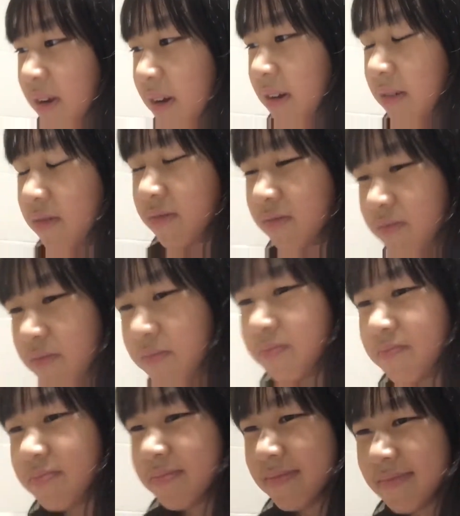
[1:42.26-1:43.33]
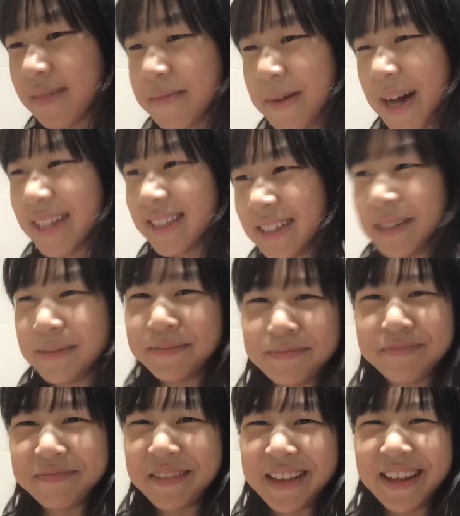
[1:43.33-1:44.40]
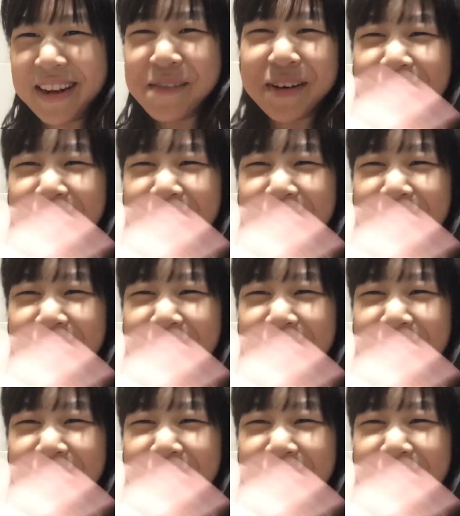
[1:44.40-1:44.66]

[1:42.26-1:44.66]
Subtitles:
of the bathtub. You know,